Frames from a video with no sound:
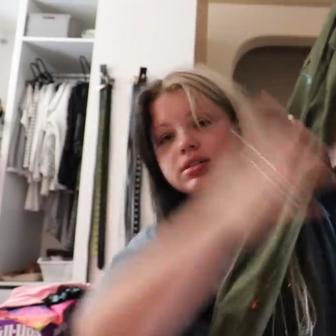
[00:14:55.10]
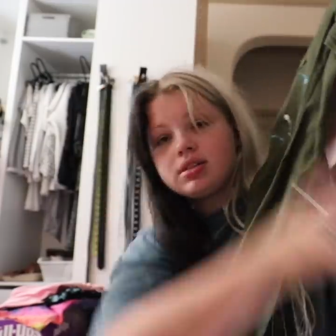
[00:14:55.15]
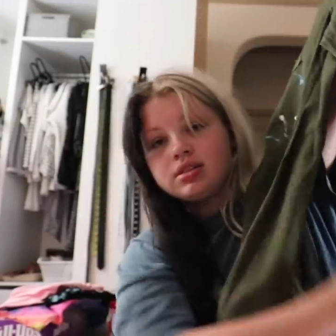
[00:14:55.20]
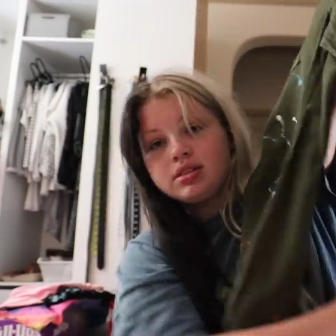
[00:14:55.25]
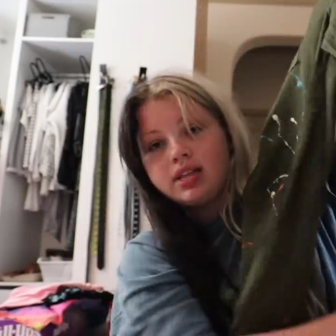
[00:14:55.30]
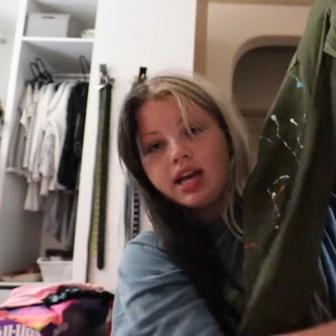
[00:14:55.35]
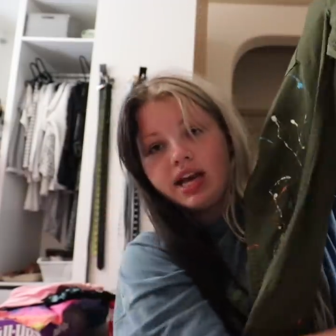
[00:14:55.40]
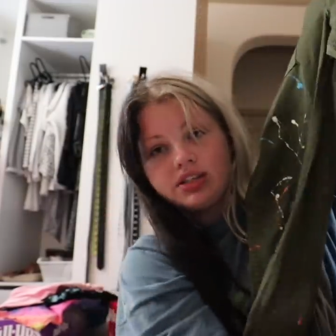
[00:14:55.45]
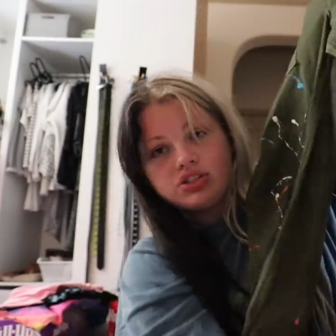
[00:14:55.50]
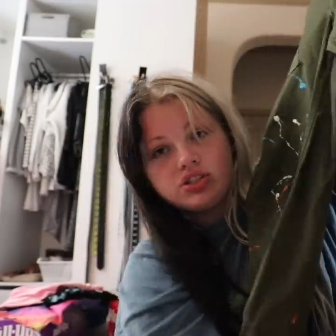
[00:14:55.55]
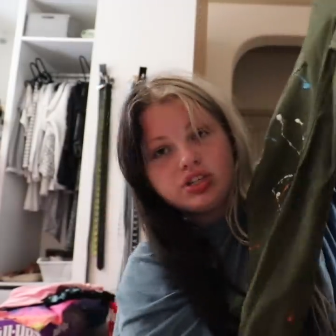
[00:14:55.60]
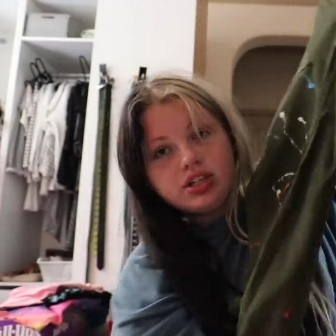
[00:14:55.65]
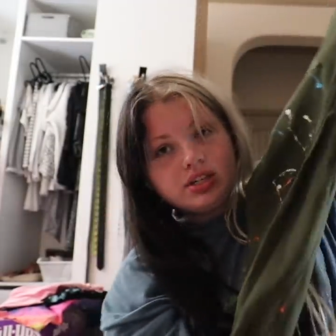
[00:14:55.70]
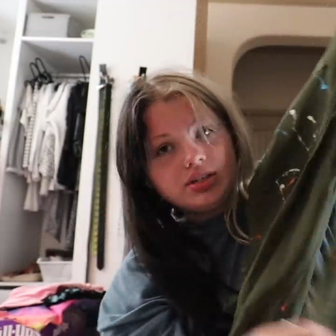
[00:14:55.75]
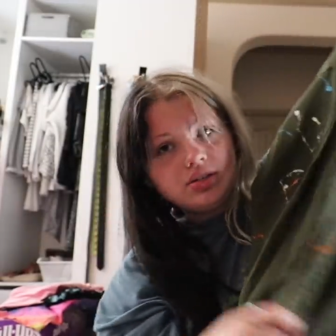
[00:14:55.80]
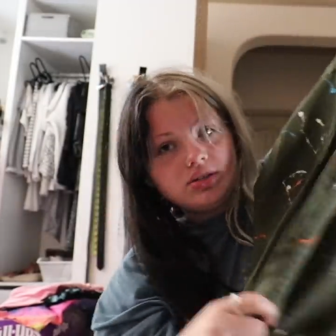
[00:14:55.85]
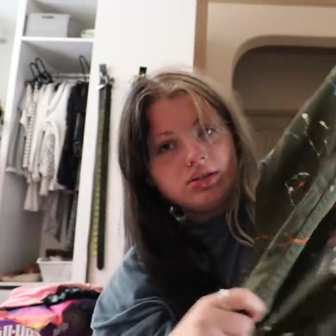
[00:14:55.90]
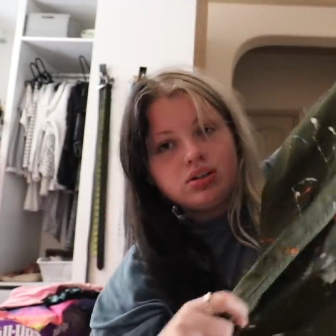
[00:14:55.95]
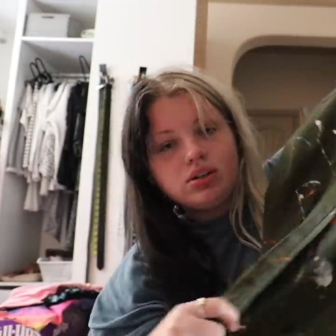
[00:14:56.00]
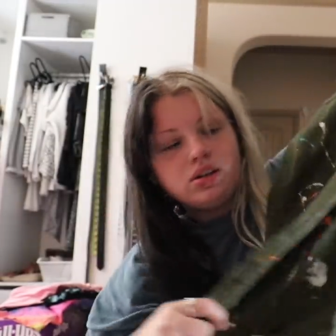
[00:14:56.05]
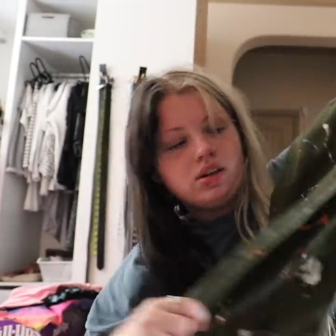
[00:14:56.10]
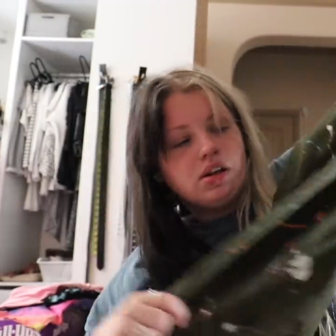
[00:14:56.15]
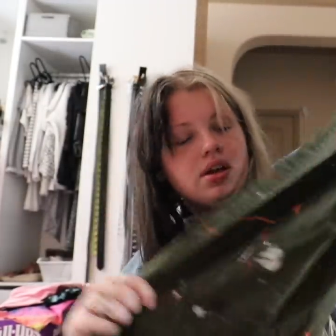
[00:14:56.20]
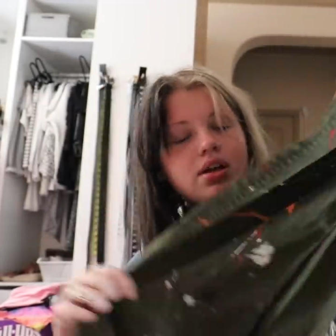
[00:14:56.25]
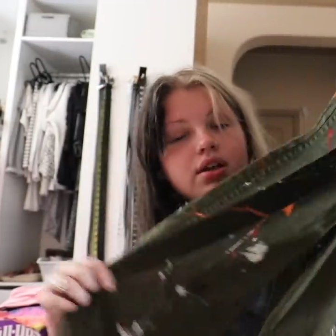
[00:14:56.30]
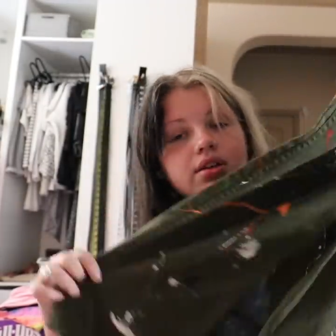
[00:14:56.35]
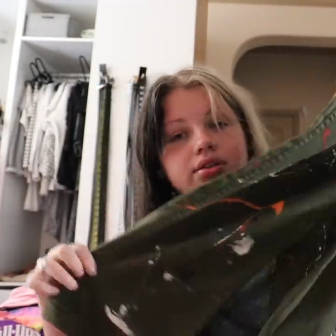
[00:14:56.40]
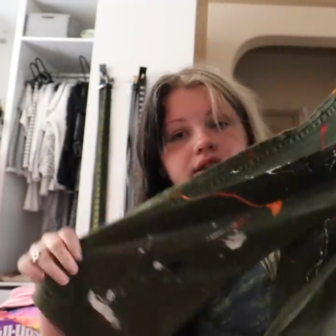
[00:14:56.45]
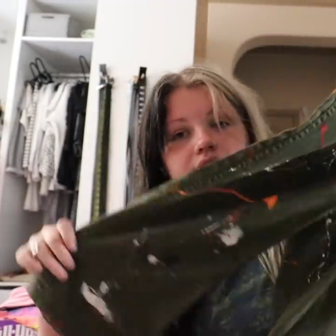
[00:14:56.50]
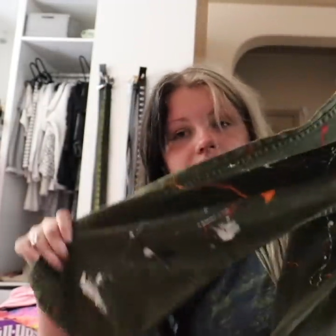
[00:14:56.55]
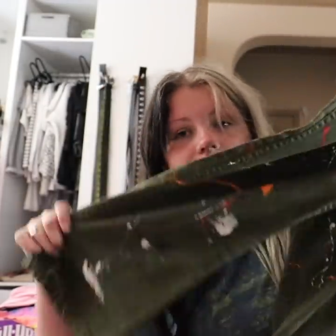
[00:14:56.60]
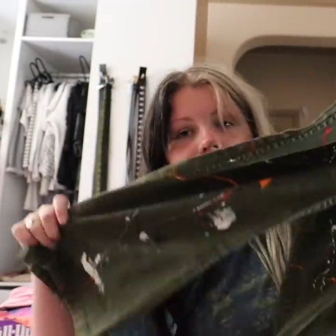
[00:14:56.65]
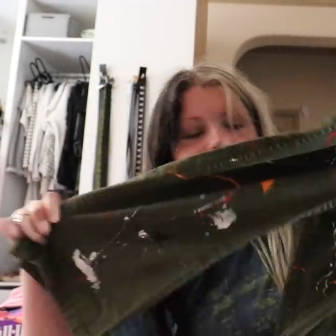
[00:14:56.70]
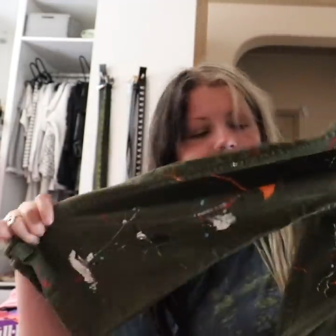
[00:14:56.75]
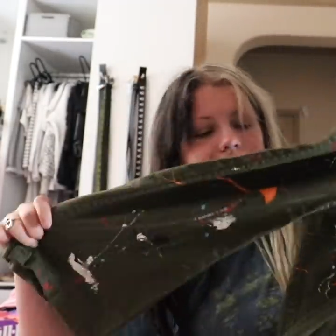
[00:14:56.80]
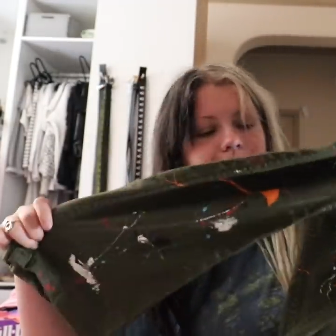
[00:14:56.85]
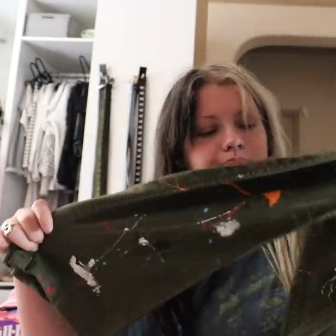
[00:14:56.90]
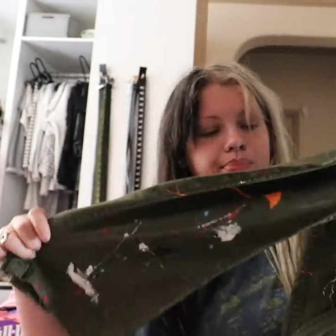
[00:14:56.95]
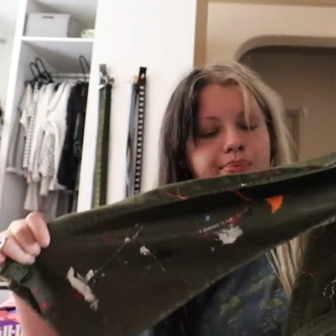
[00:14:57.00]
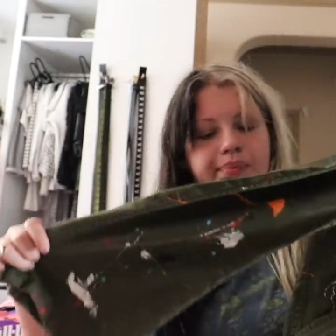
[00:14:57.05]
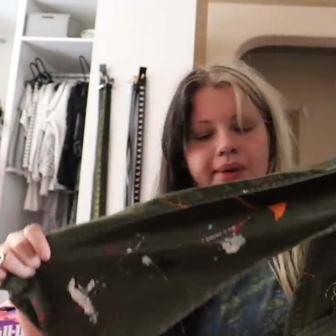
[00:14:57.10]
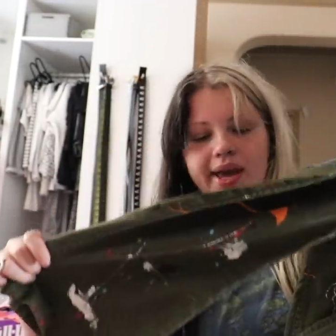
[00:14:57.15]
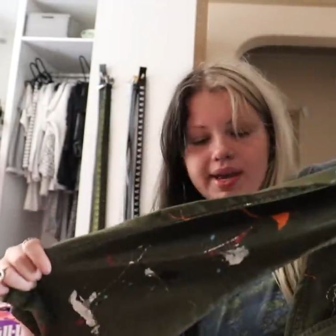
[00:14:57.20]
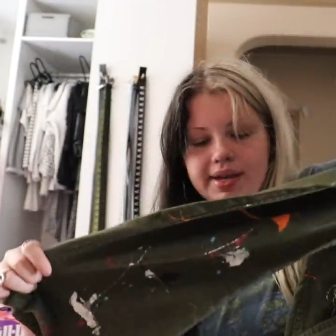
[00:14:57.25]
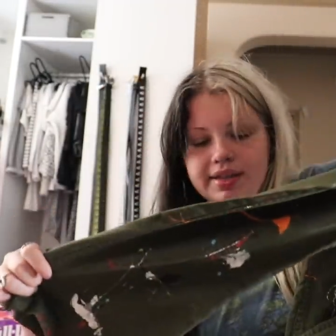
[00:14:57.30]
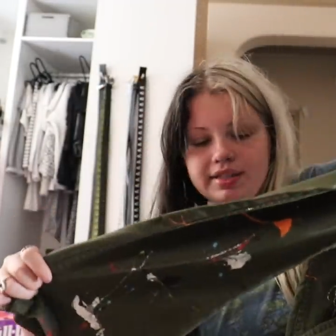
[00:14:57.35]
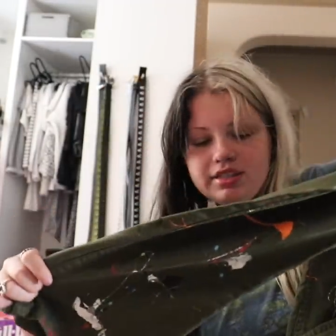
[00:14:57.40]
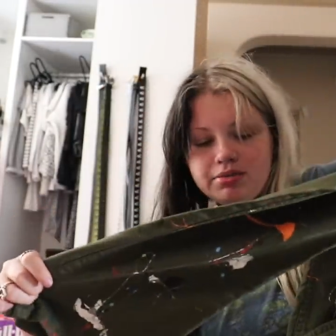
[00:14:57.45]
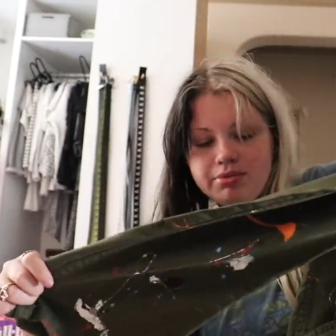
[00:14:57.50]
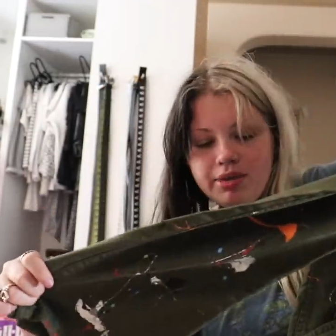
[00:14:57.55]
section. They're like some paint